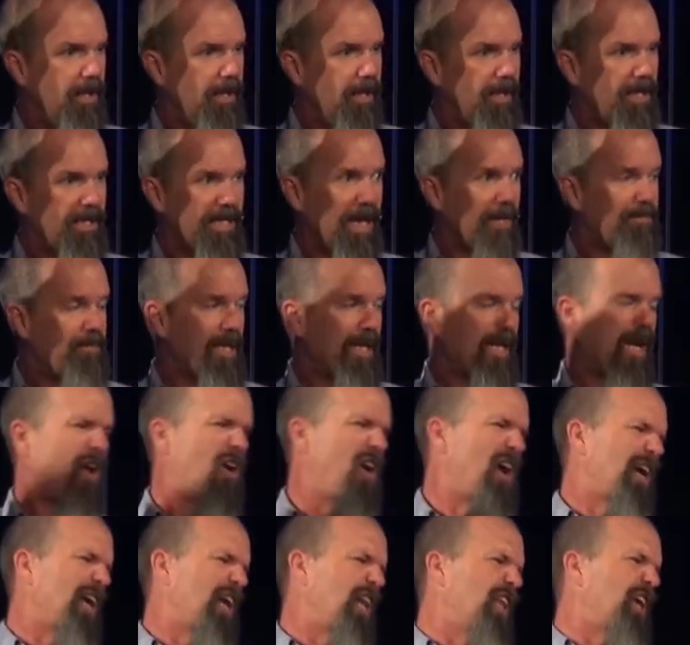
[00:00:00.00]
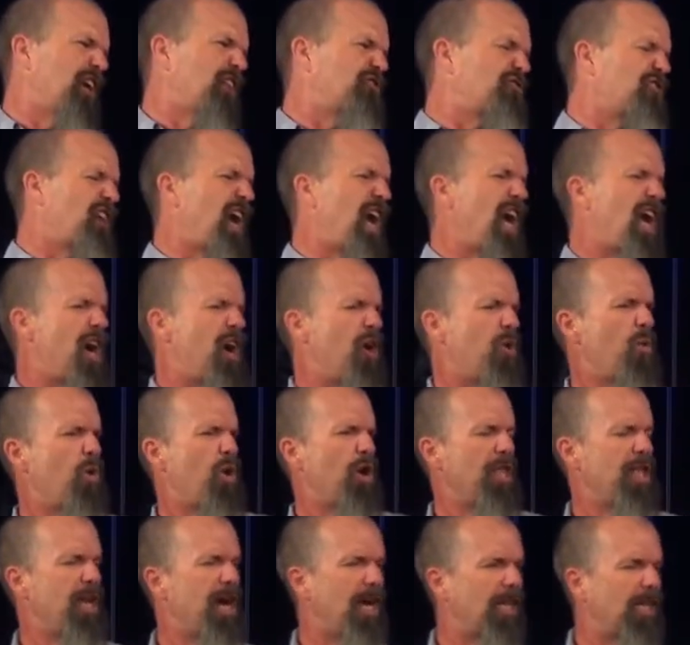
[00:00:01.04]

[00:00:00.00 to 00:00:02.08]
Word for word: Because I'm thinking, oh, I get an extra hour. And then I